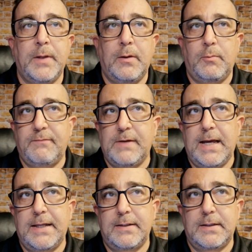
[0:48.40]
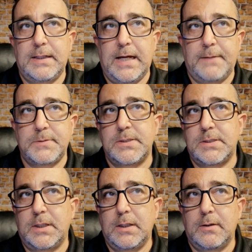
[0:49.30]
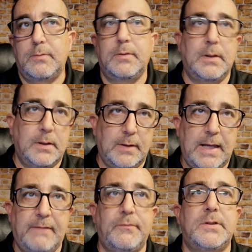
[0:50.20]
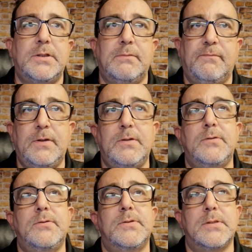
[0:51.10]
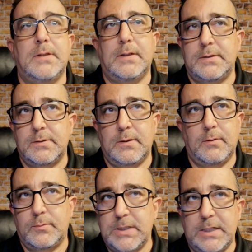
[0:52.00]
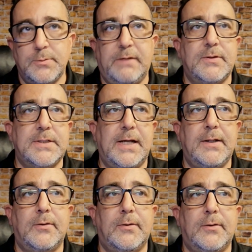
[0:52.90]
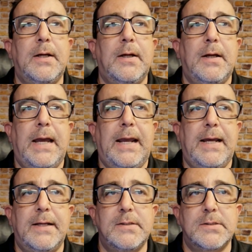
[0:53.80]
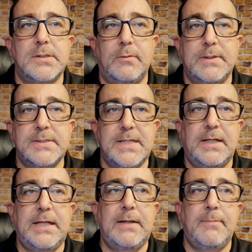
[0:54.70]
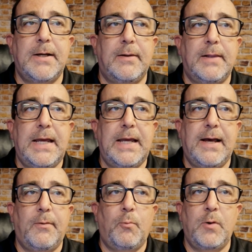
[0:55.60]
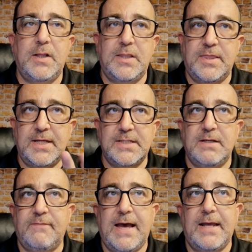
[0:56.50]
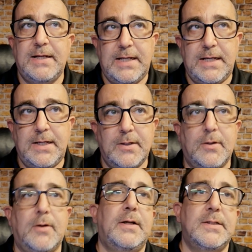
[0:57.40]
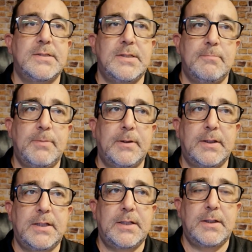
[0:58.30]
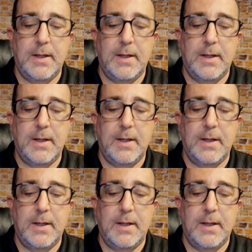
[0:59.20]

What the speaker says: we've got the options to go, live with Jim Fuse or change whatever title. And so we can send an email. And now one of the things they've added here is the ability